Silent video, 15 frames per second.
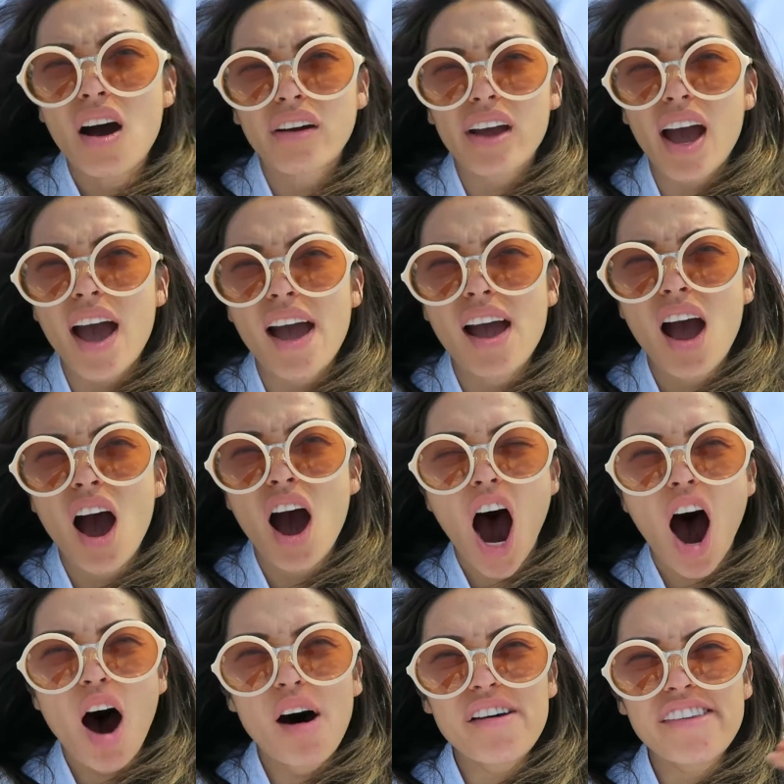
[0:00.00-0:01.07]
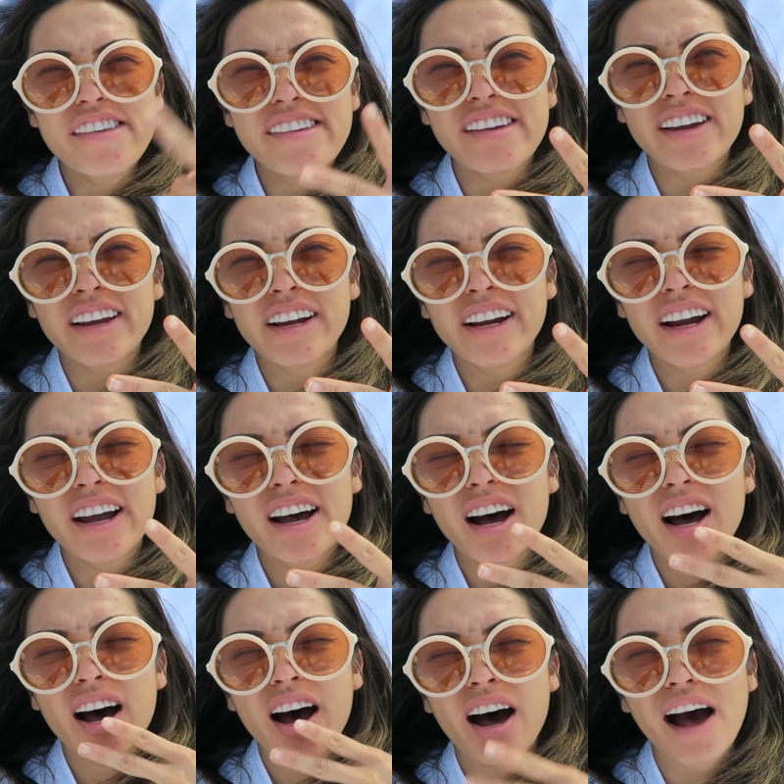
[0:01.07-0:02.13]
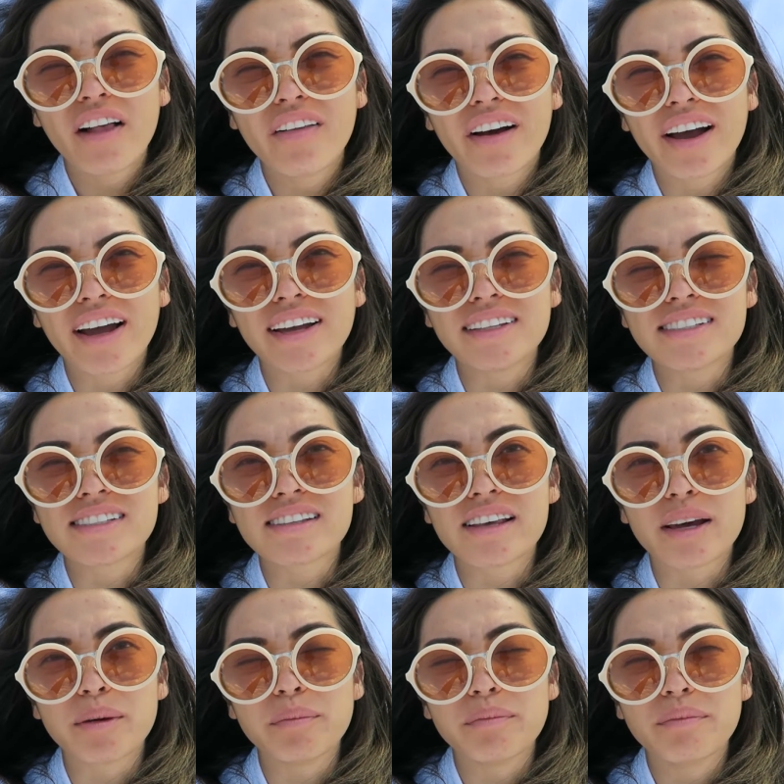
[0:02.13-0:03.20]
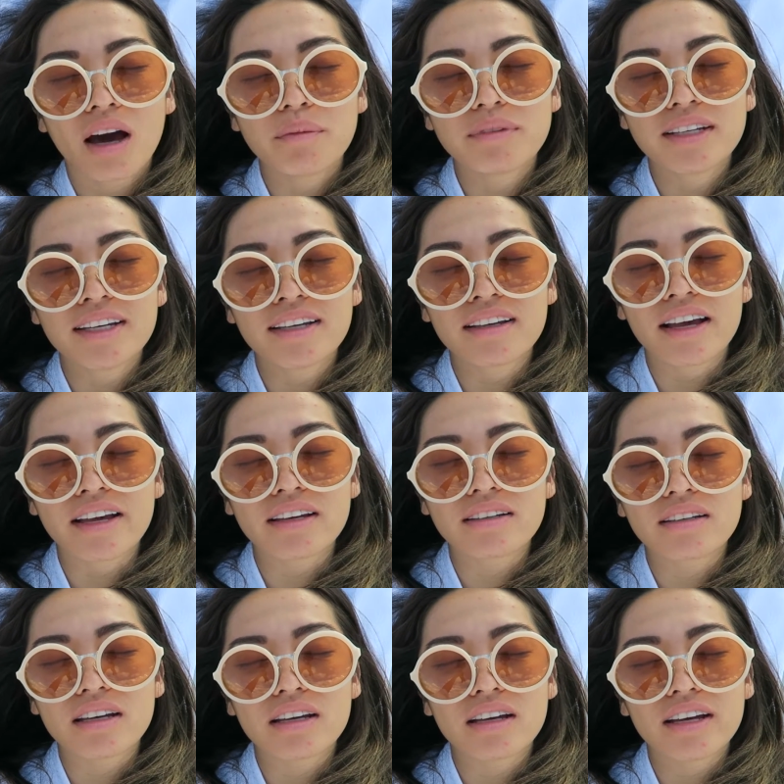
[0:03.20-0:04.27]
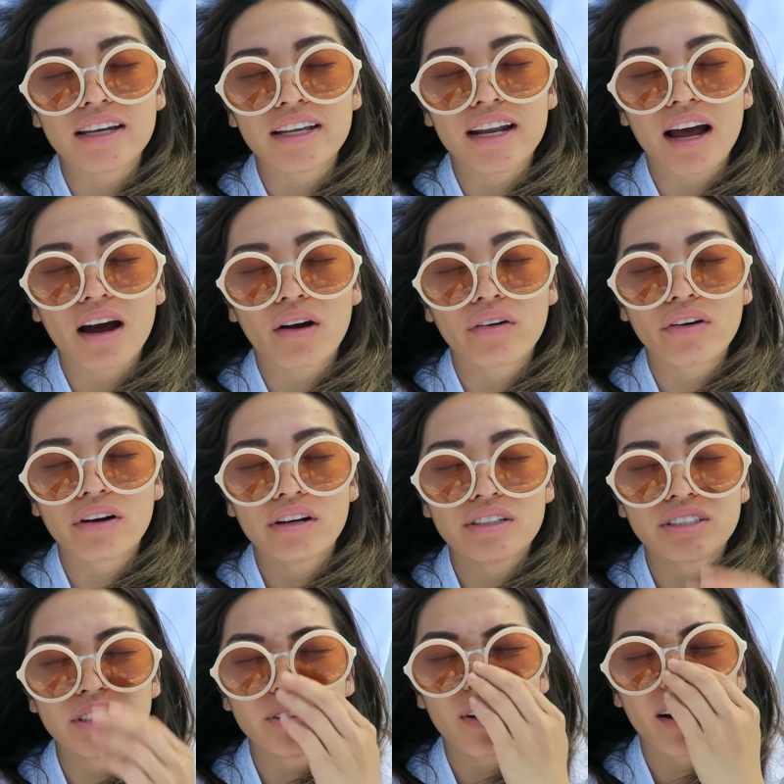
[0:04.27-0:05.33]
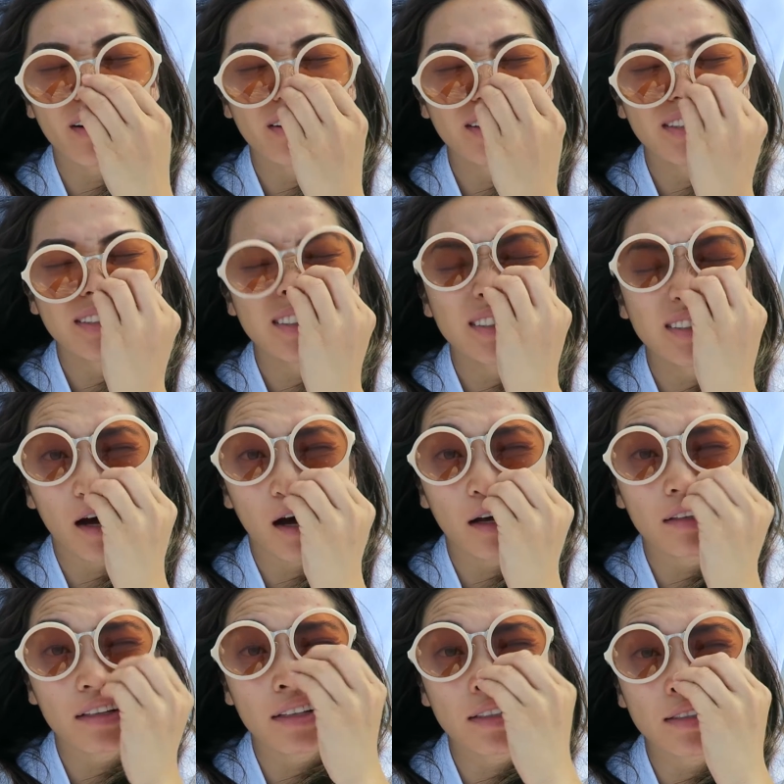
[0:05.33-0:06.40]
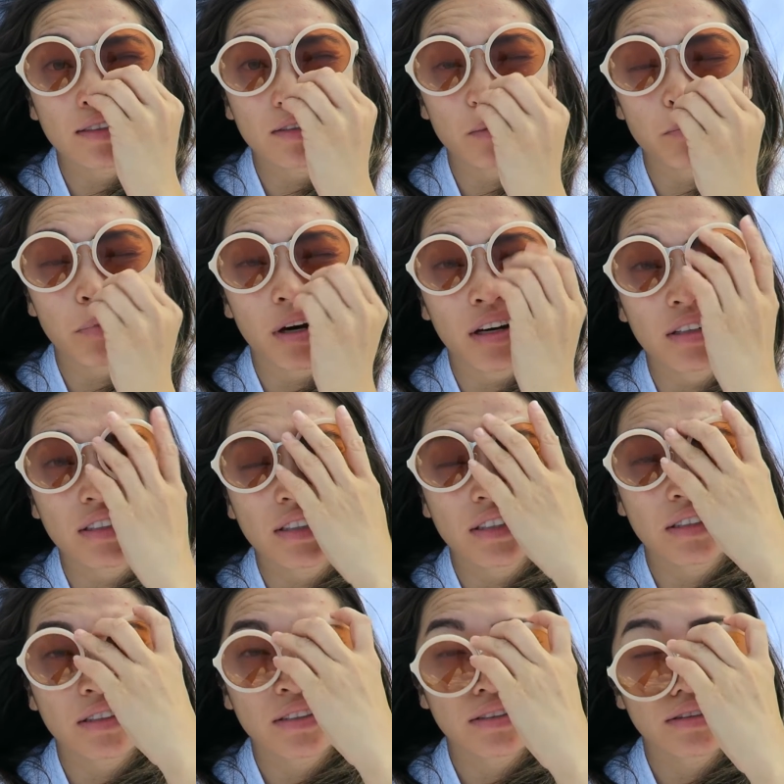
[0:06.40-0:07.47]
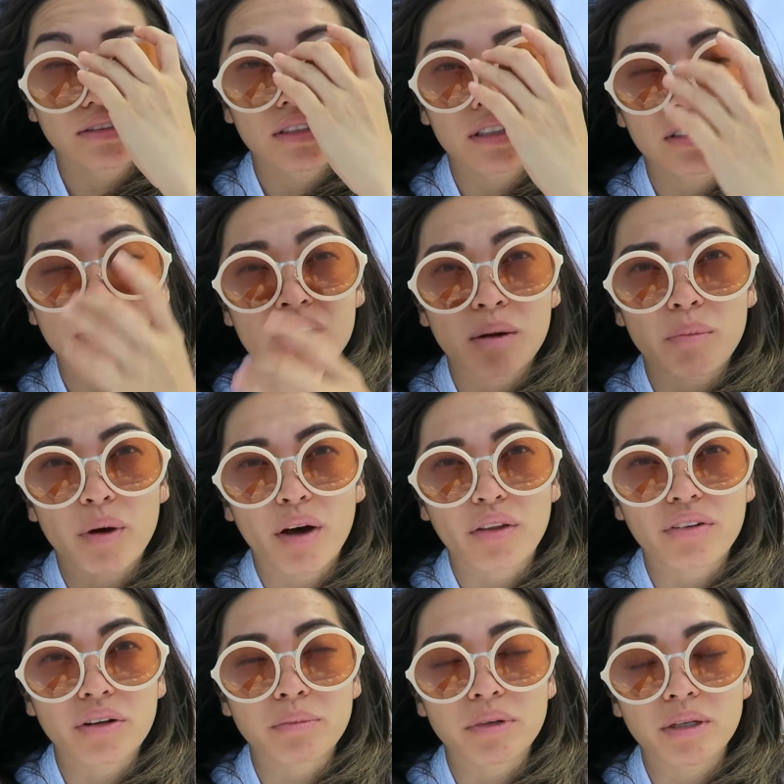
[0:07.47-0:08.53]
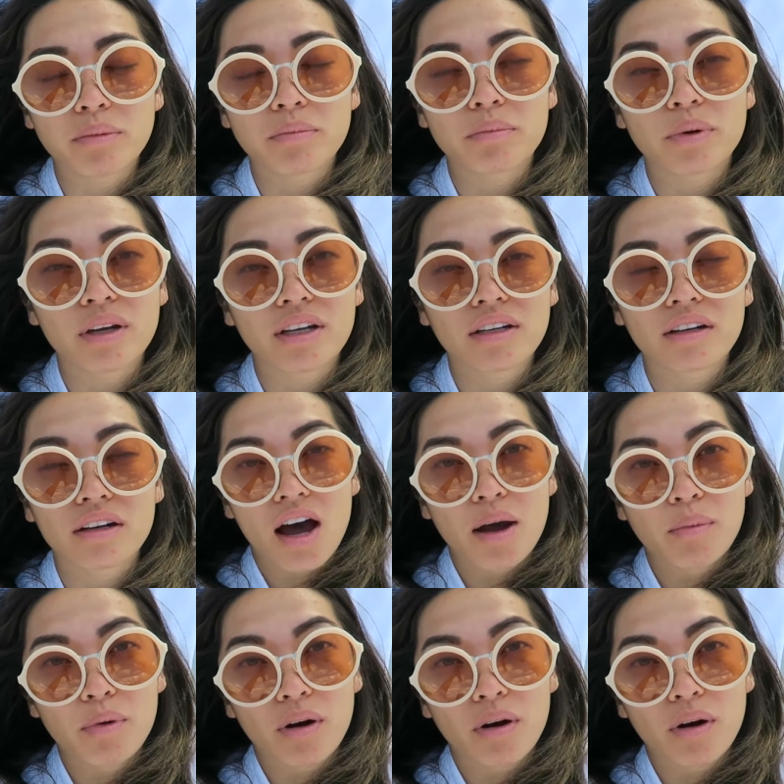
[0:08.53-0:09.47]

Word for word: Okay, let's see uh, how long I can sleep. Maybe like an hour, two hours, unless the bugs start bothering me, but I